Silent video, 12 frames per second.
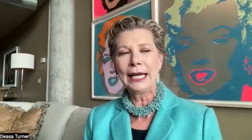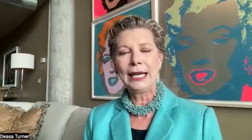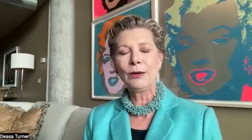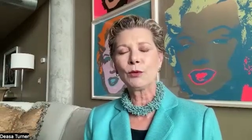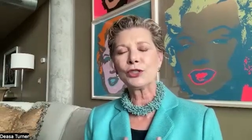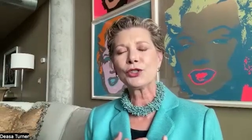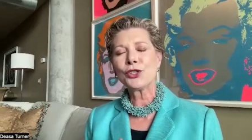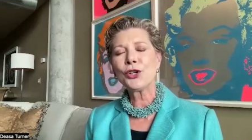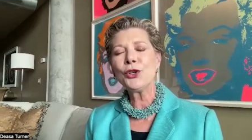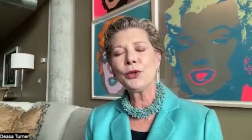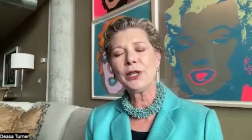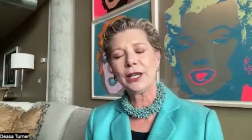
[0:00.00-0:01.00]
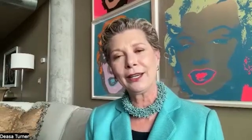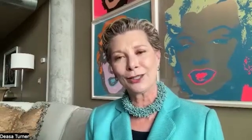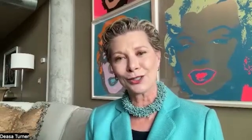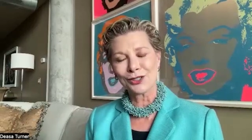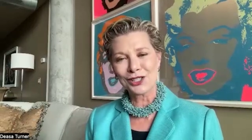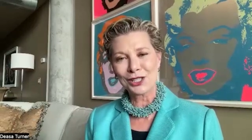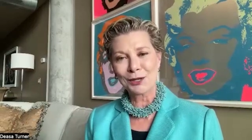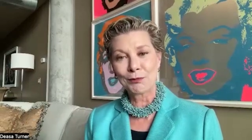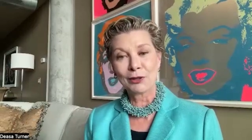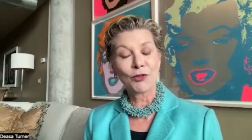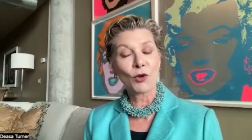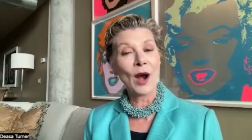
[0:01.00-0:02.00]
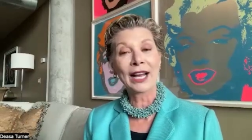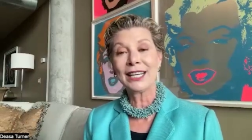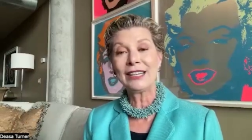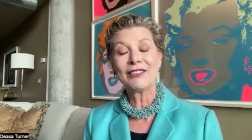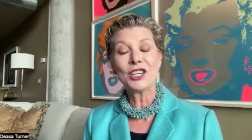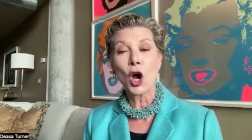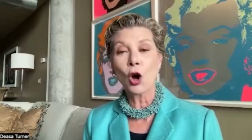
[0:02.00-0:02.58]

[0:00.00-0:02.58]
It was two years before I could even